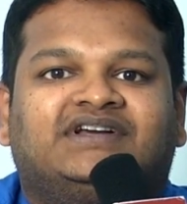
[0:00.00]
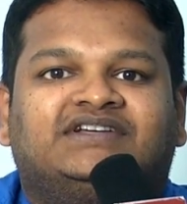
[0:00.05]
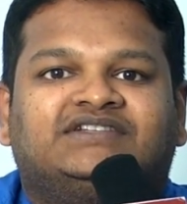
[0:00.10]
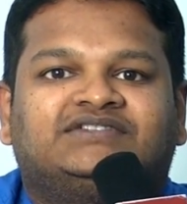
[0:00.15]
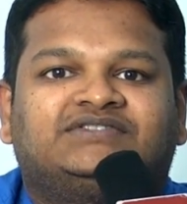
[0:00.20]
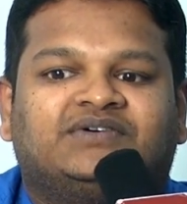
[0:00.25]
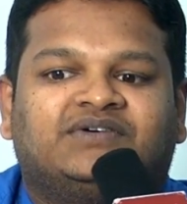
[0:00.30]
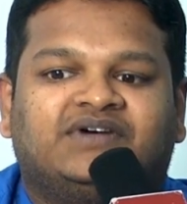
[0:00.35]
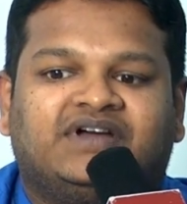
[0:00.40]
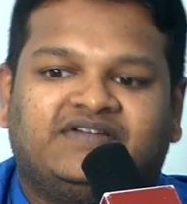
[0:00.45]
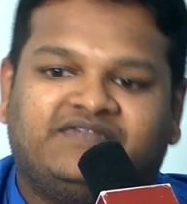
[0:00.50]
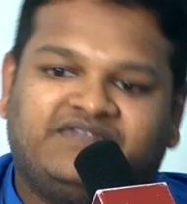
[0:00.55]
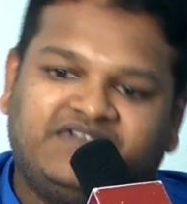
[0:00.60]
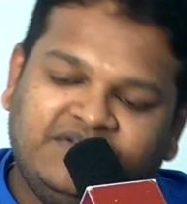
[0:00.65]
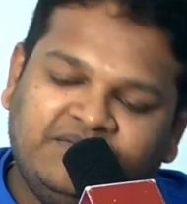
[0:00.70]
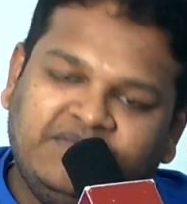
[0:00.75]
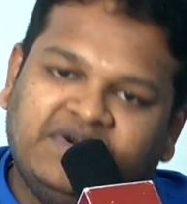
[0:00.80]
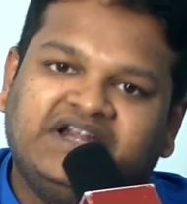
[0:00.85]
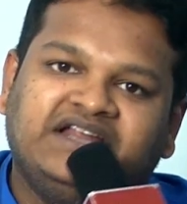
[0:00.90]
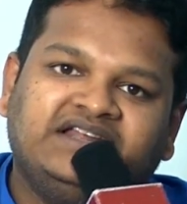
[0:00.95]
So
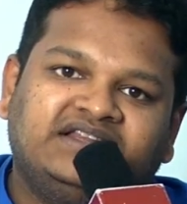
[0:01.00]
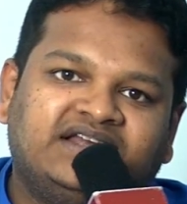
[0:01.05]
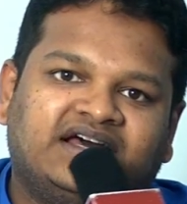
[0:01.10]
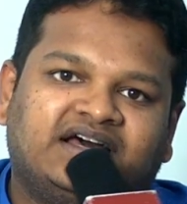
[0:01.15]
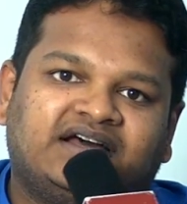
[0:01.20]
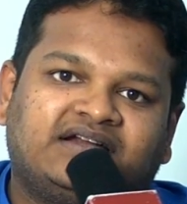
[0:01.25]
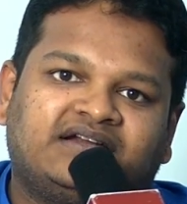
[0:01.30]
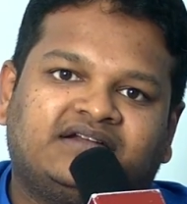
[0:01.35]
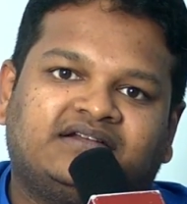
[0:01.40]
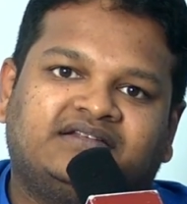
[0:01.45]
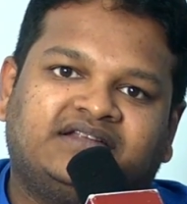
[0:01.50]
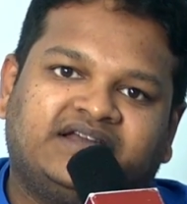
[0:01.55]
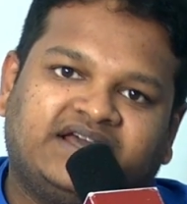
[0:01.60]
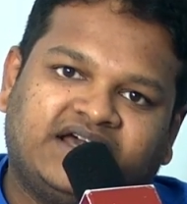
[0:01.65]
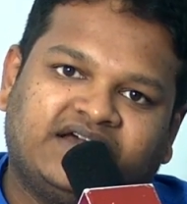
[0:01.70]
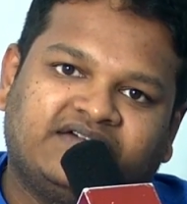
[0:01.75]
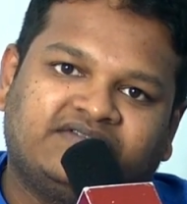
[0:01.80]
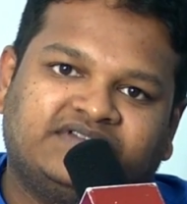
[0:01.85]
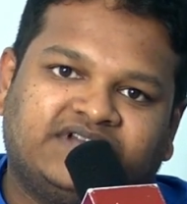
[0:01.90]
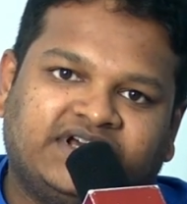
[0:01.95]
everybody there, they
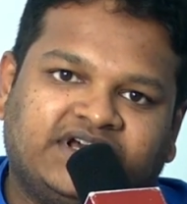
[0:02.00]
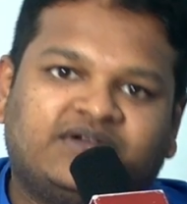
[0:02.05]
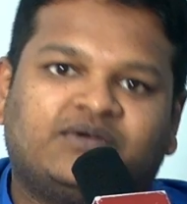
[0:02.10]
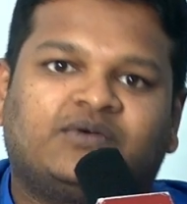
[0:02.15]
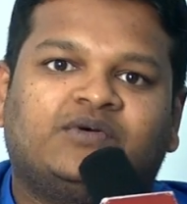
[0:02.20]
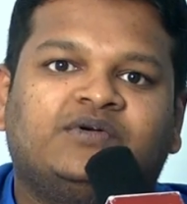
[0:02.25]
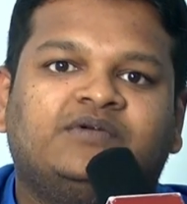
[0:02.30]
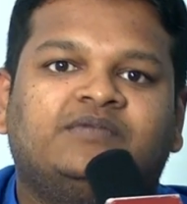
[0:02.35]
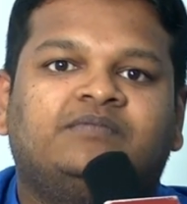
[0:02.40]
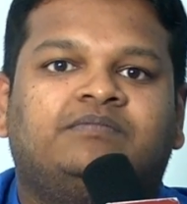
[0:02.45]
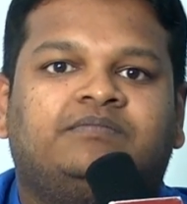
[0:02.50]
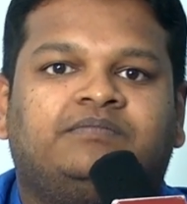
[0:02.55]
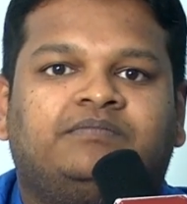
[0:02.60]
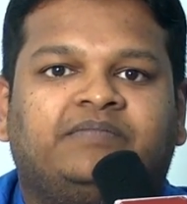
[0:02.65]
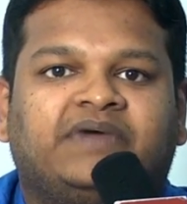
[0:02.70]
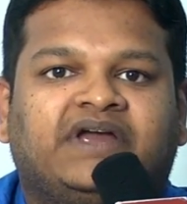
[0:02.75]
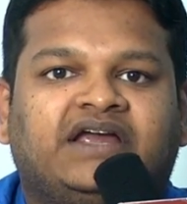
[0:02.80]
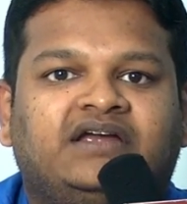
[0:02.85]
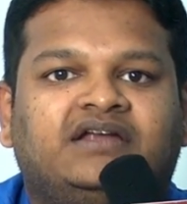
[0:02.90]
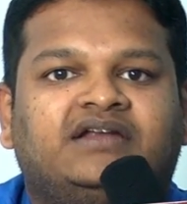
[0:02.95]
have their own
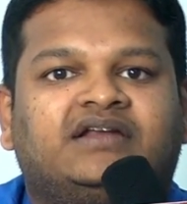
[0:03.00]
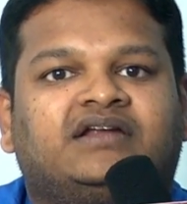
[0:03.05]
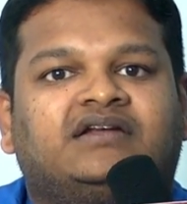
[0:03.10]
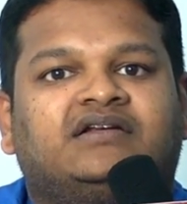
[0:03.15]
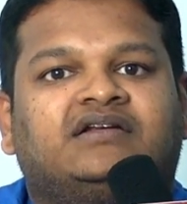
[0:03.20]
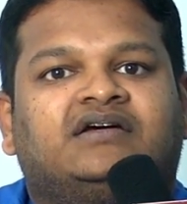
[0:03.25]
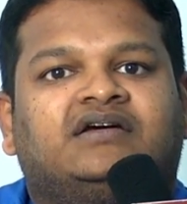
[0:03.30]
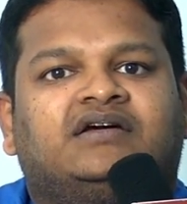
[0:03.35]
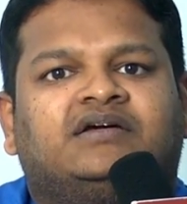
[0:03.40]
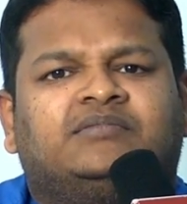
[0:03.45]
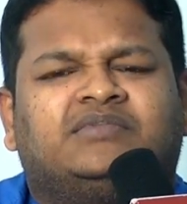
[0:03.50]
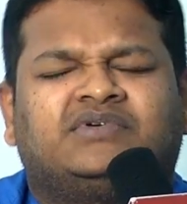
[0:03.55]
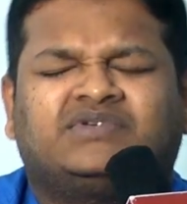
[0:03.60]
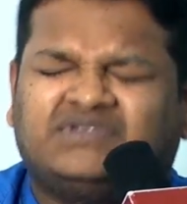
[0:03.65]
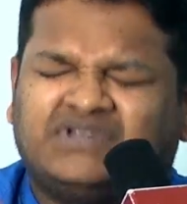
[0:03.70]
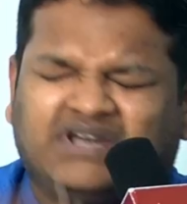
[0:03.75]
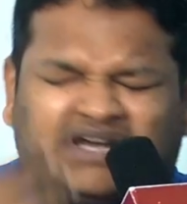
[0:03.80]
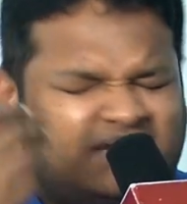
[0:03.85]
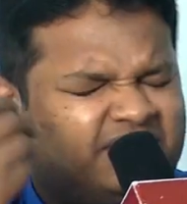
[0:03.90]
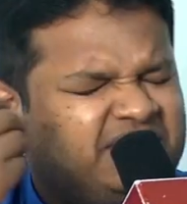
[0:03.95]
pain. And
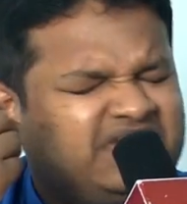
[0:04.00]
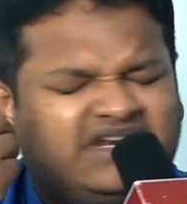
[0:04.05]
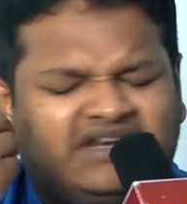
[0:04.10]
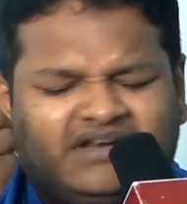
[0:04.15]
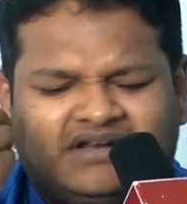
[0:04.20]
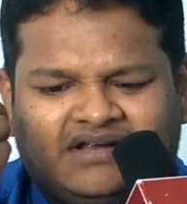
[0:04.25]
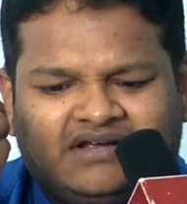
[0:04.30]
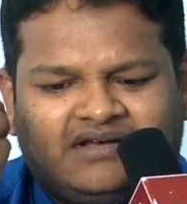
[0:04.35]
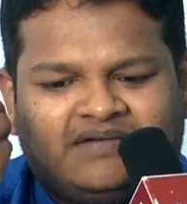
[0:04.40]
because I mean,